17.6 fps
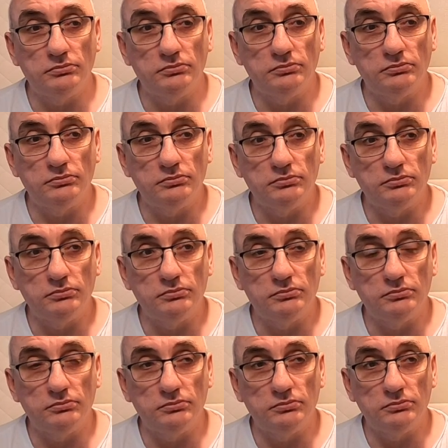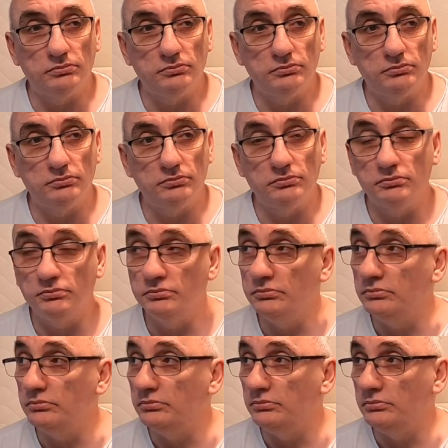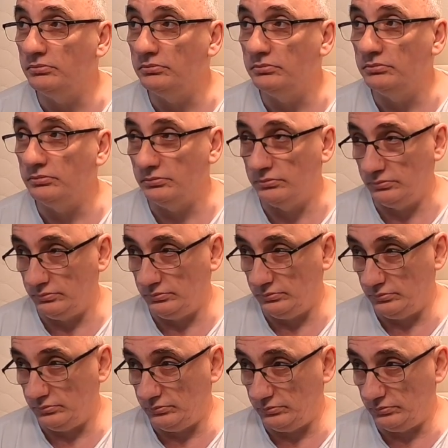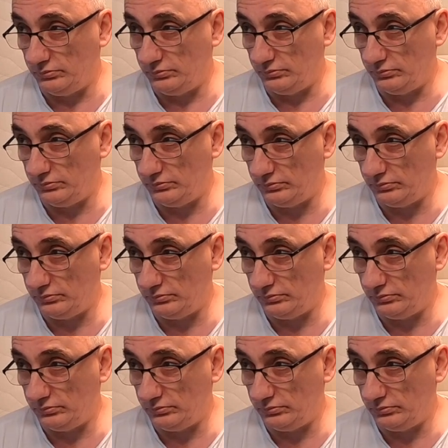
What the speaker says: The person shown says nothing.